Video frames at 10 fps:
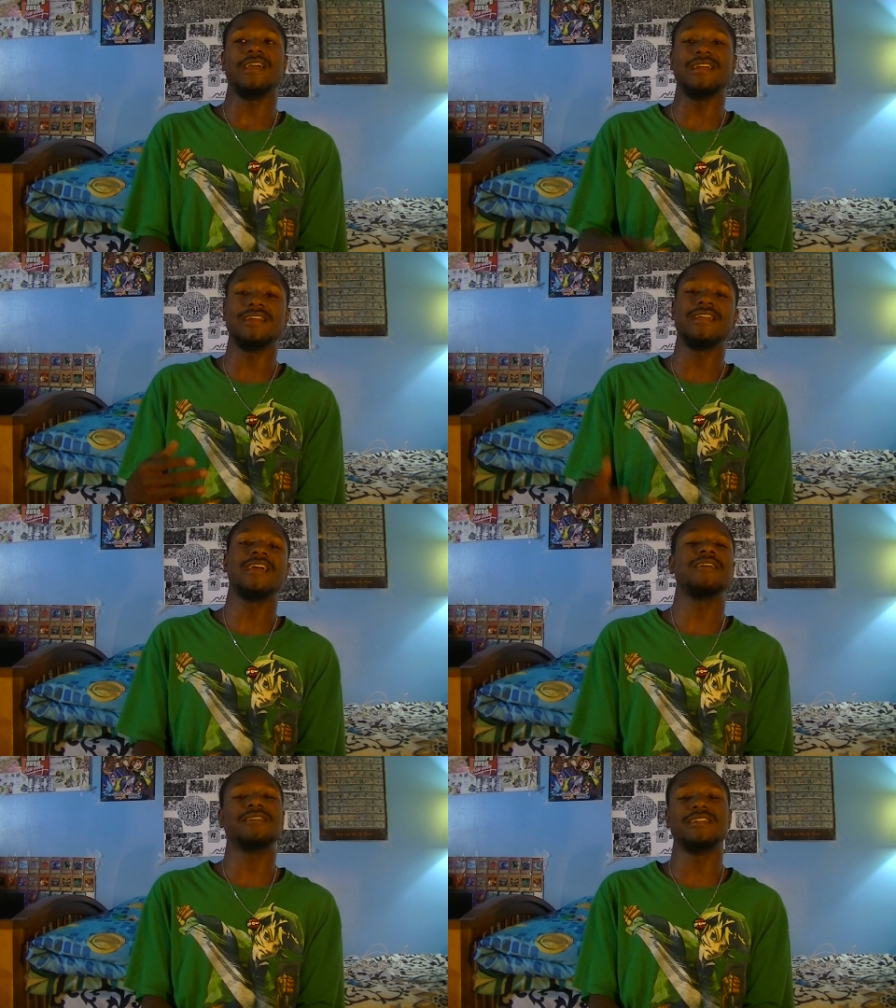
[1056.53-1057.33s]
And the
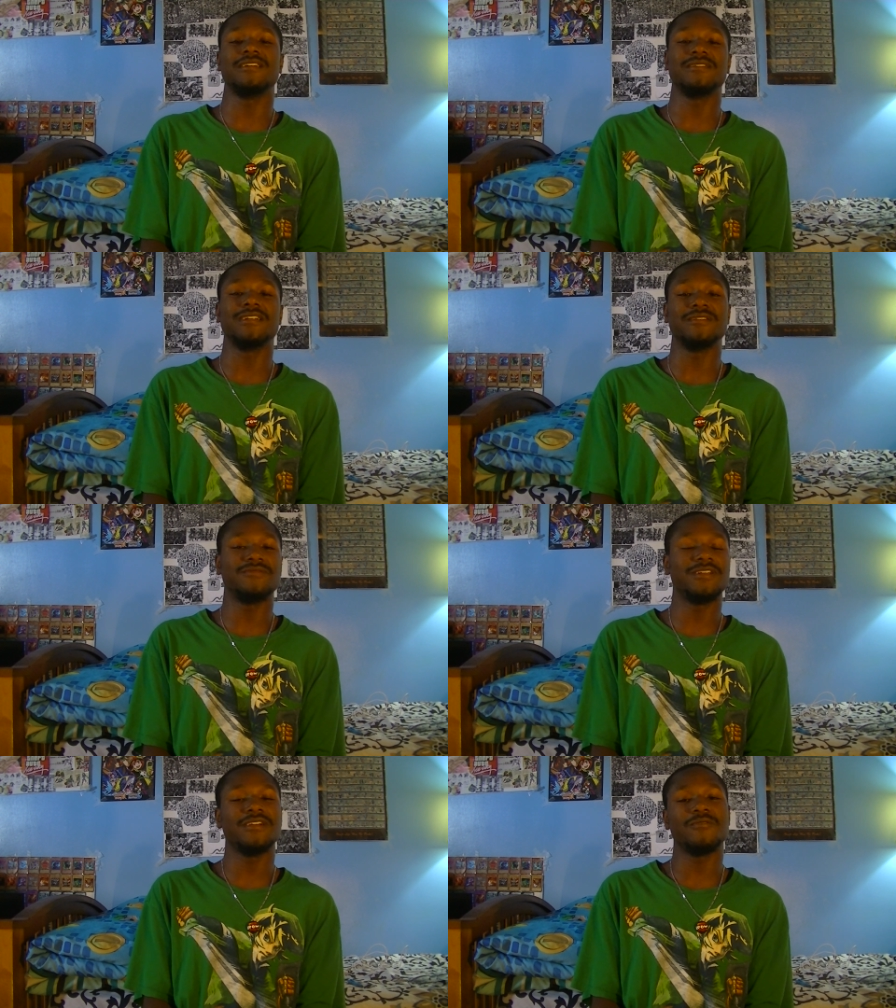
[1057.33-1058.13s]
game and the, and the
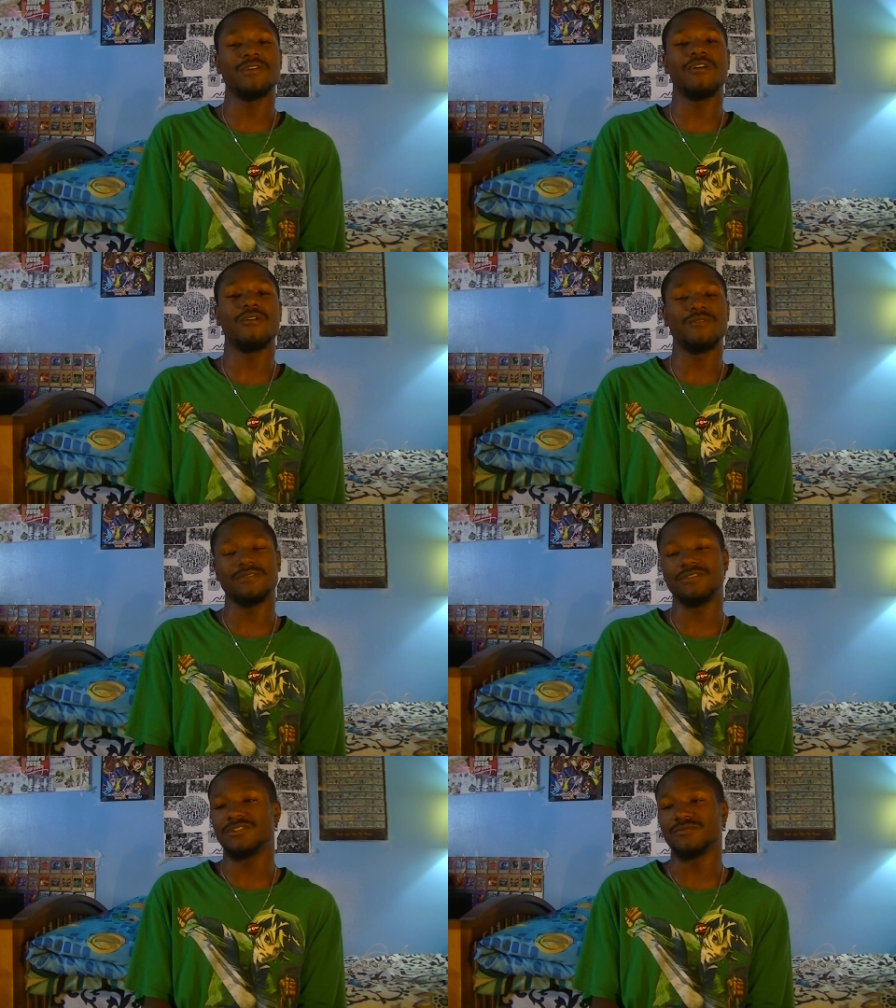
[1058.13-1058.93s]
video
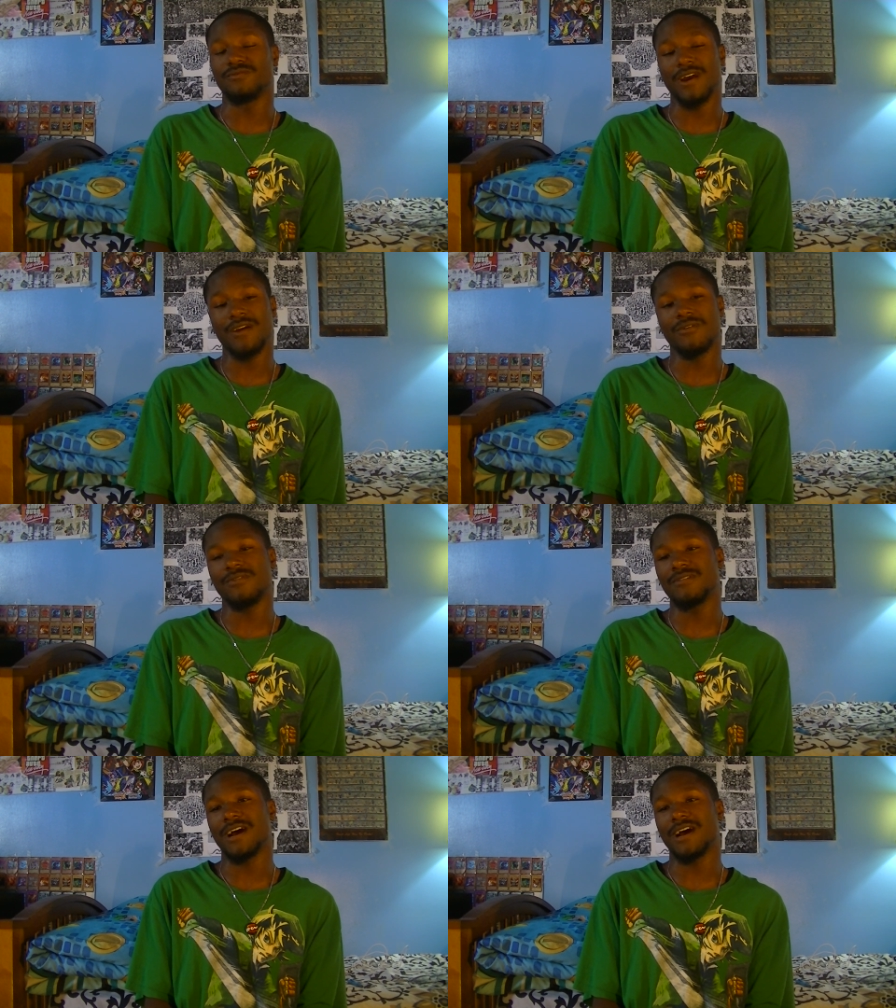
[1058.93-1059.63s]
went just viral.